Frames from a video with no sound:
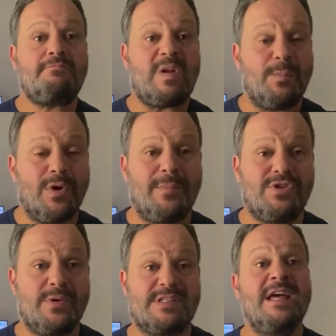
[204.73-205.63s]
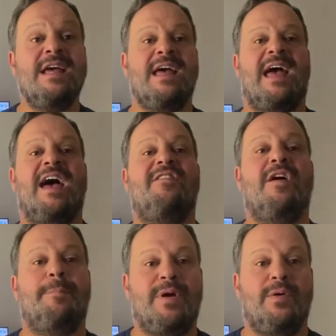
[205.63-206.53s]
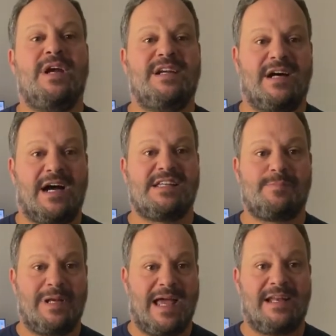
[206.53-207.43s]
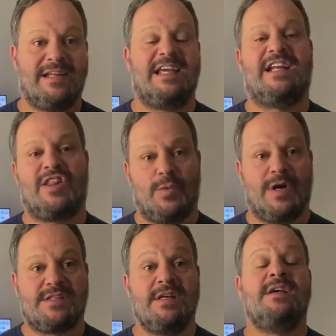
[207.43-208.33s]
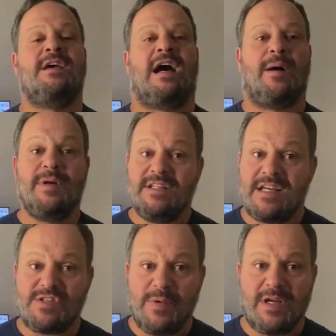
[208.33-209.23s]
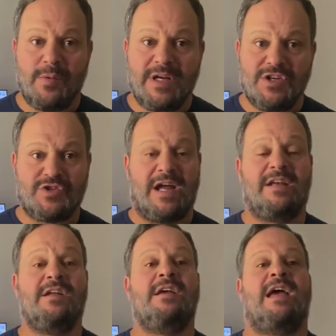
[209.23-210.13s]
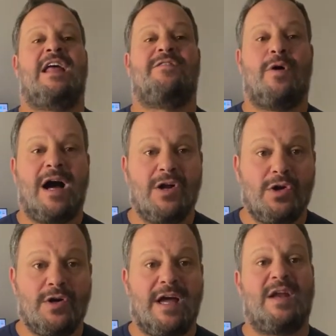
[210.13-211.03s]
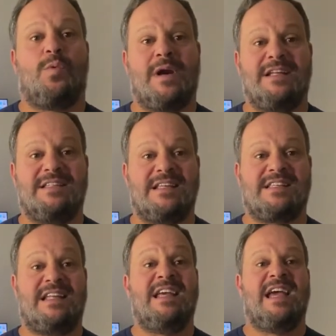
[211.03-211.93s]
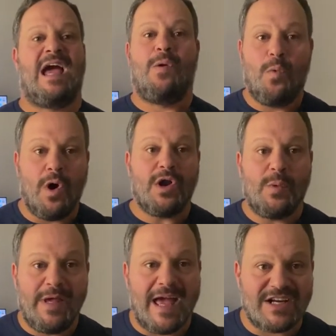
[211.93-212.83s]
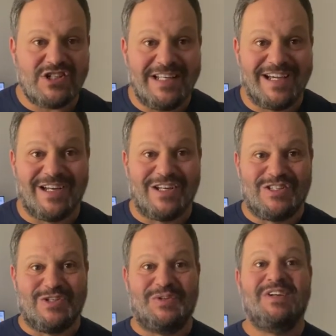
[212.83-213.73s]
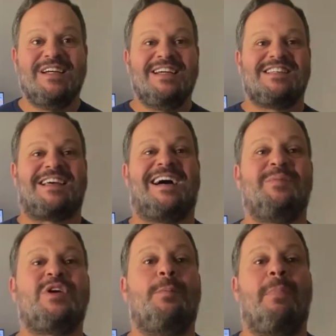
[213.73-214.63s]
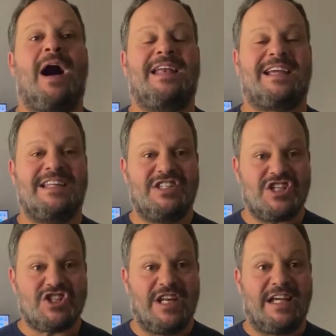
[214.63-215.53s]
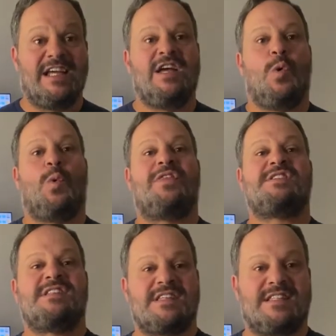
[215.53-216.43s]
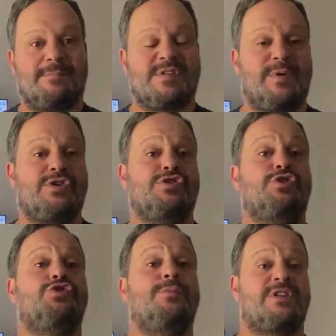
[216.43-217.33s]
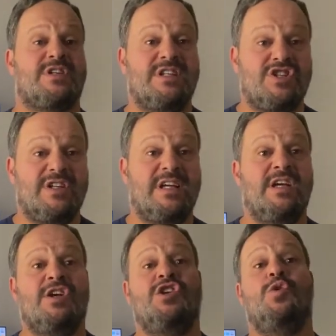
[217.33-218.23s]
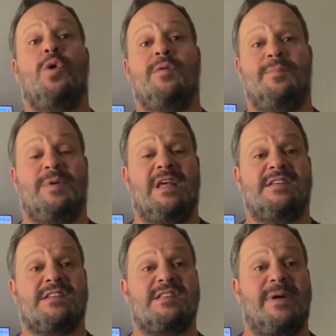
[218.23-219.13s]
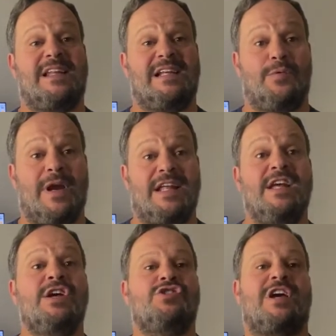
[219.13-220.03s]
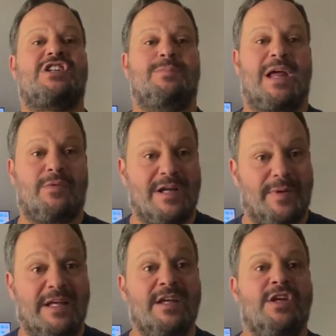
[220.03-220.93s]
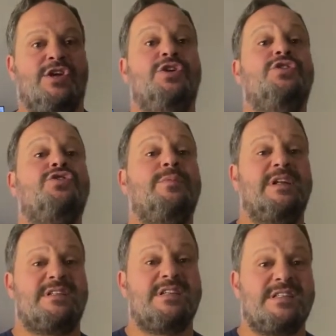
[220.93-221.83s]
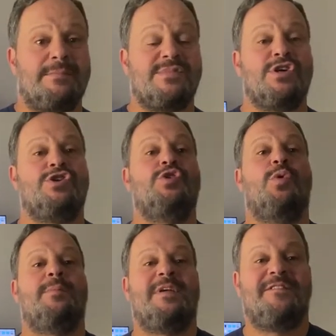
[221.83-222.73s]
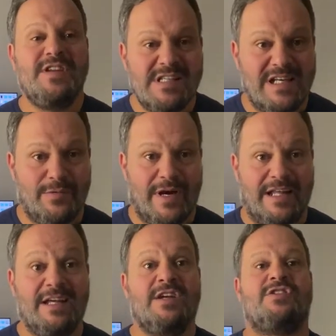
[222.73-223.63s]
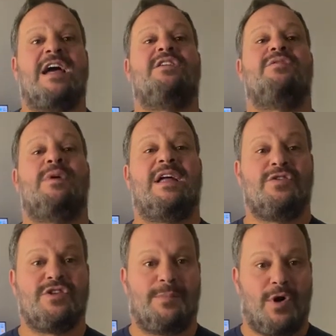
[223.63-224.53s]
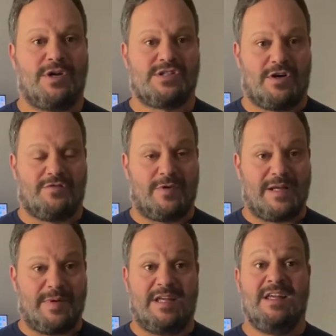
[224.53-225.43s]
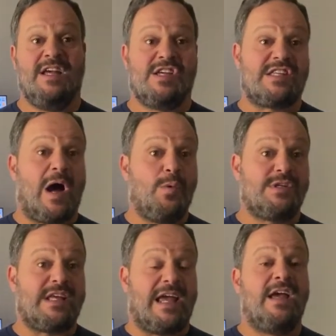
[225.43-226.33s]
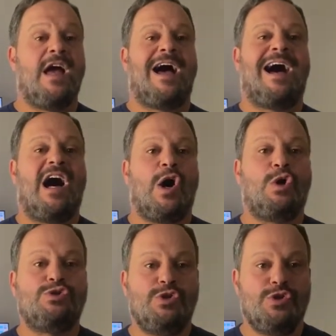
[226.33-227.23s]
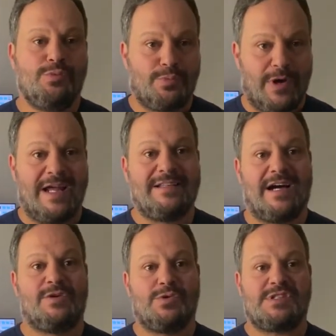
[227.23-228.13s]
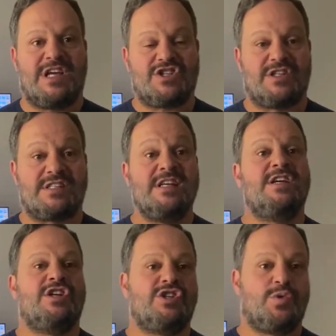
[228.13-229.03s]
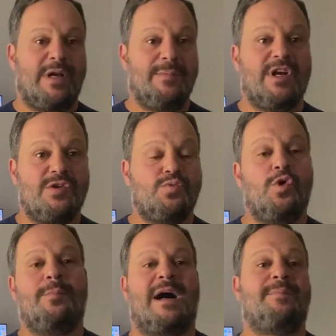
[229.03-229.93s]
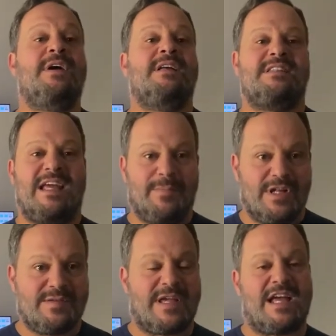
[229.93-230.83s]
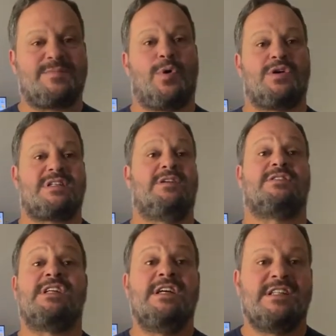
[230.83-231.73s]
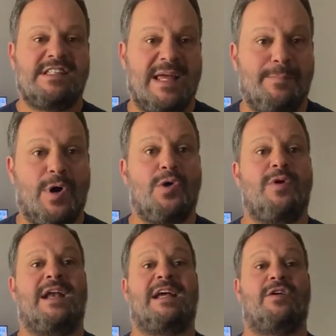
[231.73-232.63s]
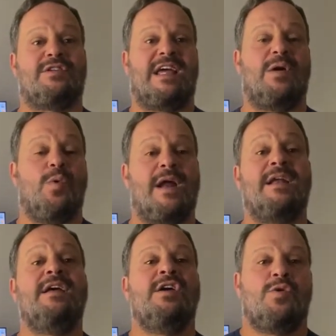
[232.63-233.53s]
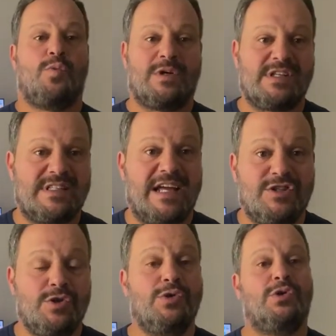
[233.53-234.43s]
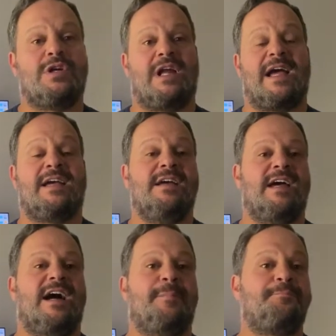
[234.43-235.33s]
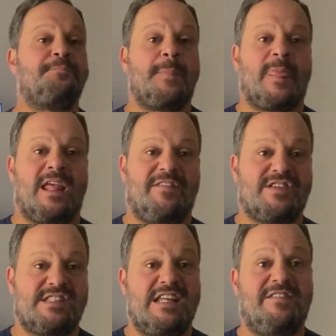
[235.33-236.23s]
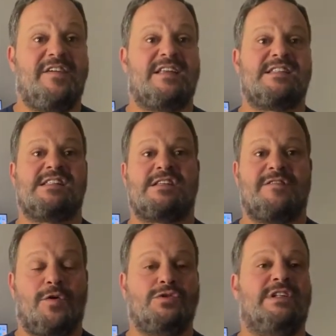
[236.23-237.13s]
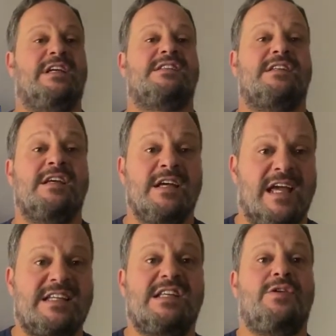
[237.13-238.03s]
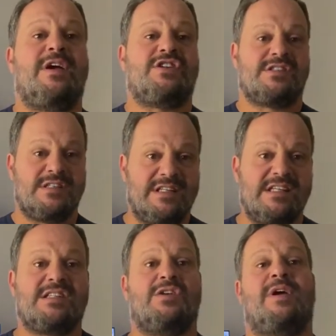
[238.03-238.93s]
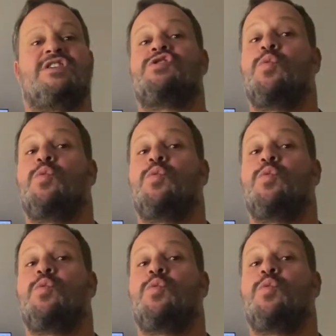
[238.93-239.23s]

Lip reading: Point number 2 is have a periodized plan. In other words, how many days a week are we going to train, and for how long, at what intensity, and what are we actually going to do? So how do we combine conditioning with systems? Because you do too much conditioning, you won't be systematically ready to actually play rugby. You do too many systems, you won't be physically ready to handle the demands of rugby. So I would say, how do you break down your sessions? 20-minute warm-up, 10 minutes catch pass skills, tempo running on day 1. What does day 2 look like? If it's defense, is it folding? Is it accelerations and decelerations?